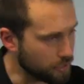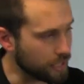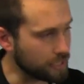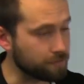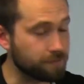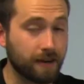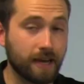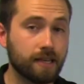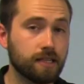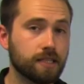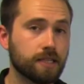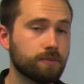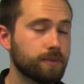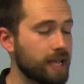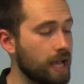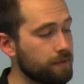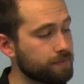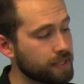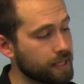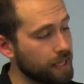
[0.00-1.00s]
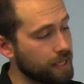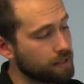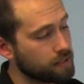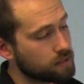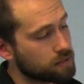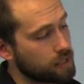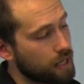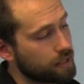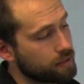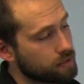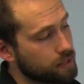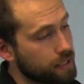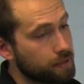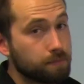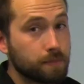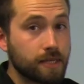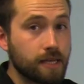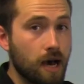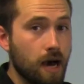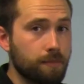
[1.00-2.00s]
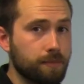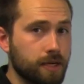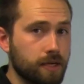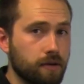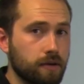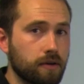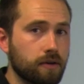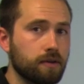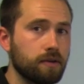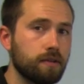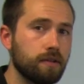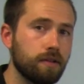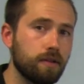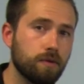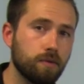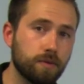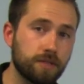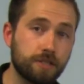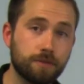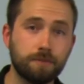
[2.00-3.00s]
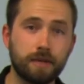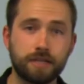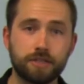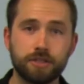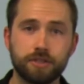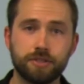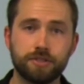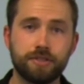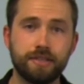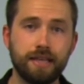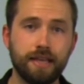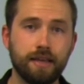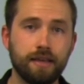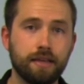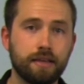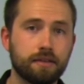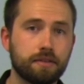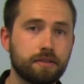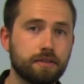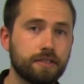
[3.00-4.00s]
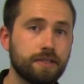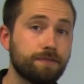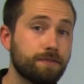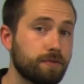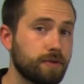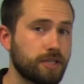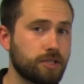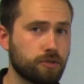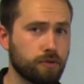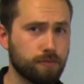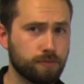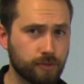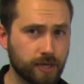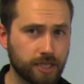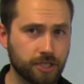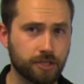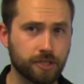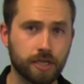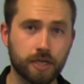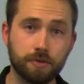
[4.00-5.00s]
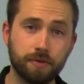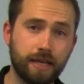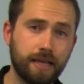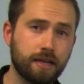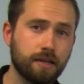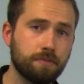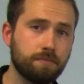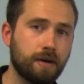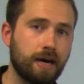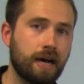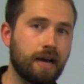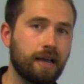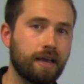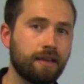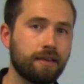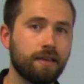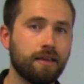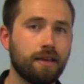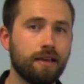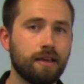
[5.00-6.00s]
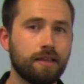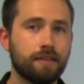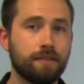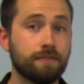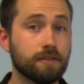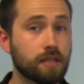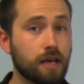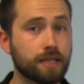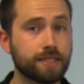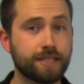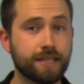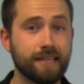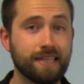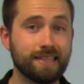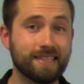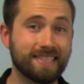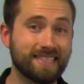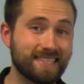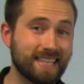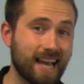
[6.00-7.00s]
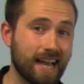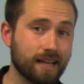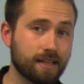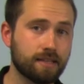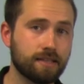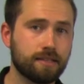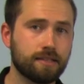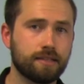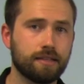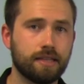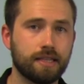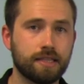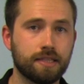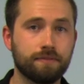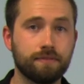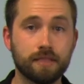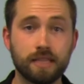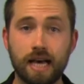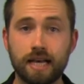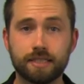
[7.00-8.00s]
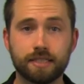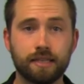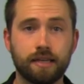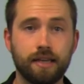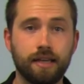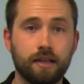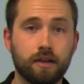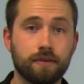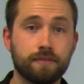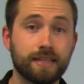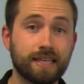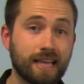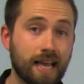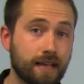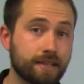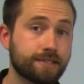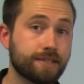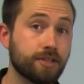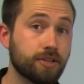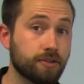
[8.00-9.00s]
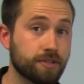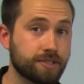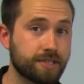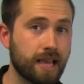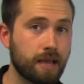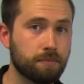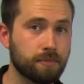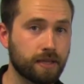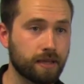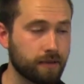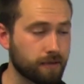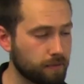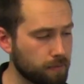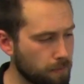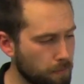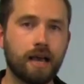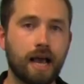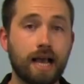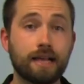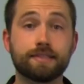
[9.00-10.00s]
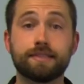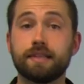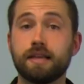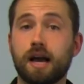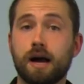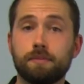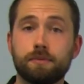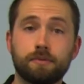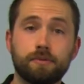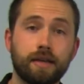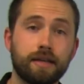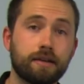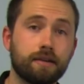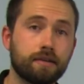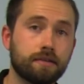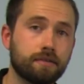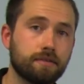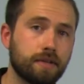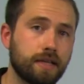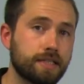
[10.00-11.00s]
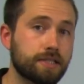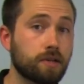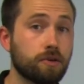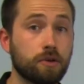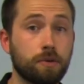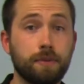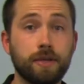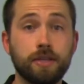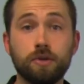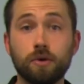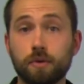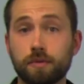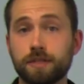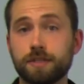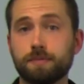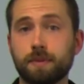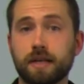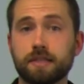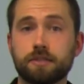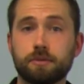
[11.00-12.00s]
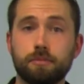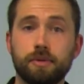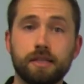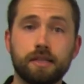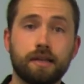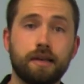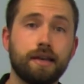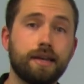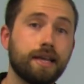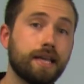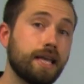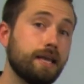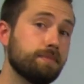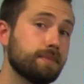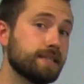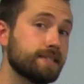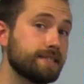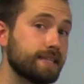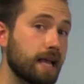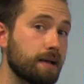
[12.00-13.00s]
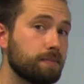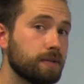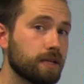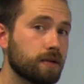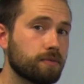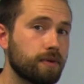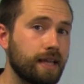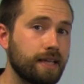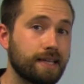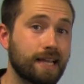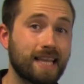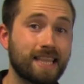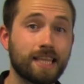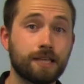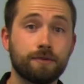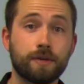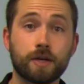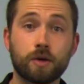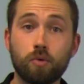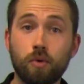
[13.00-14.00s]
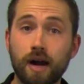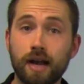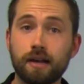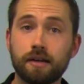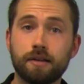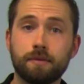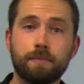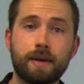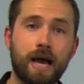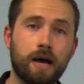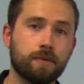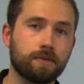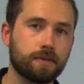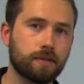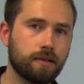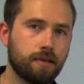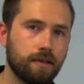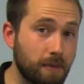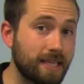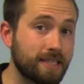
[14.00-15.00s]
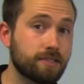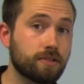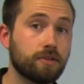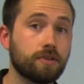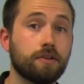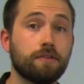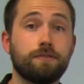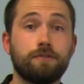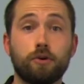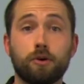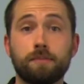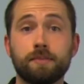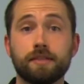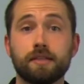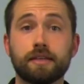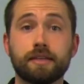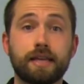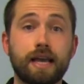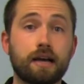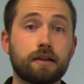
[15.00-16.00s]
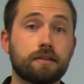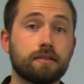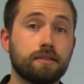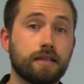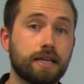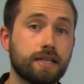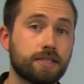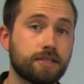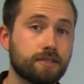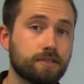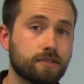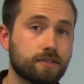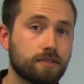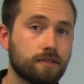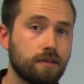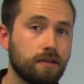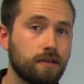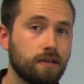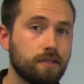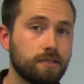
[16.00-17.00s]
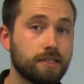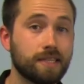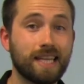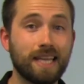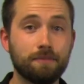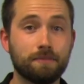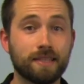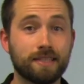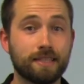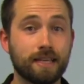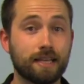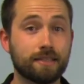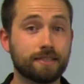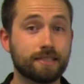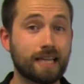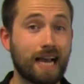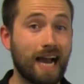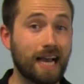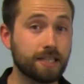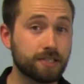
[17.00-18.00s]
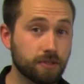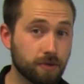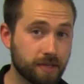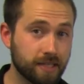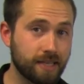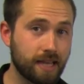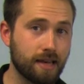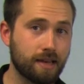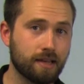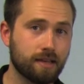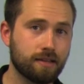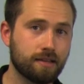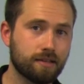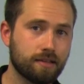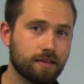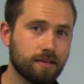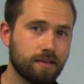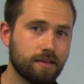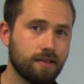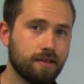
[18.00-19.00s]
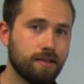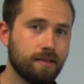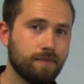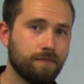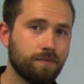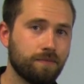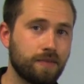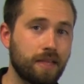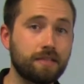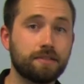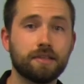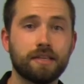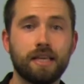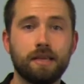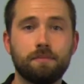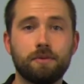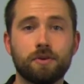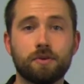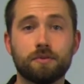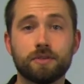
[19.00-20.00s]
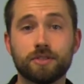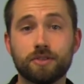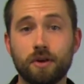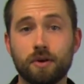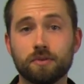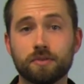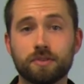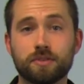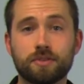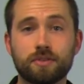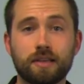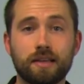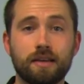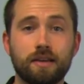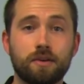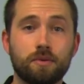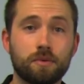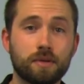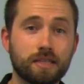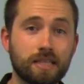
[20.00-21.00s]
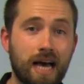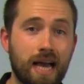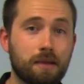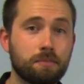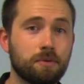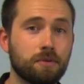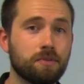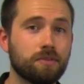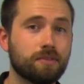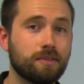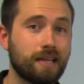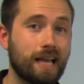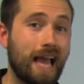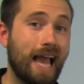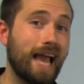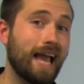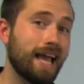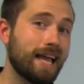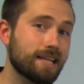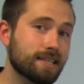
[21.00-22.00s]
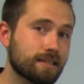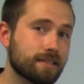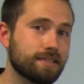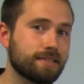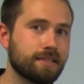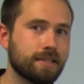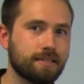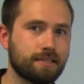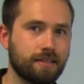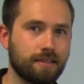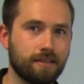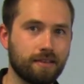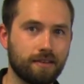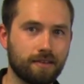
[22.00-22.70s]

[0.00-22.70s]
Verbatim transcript: And finally, we have the inclined limb manometer, which measures the differential pressure created by the velocity in the stack and the velocity of the gas that you're sampling. As the operator, it's going to be your responsibility to keep the sampling rate at the required amount based on your formula calculations to keep the test isokinetic and to keep your results reliable and consistent.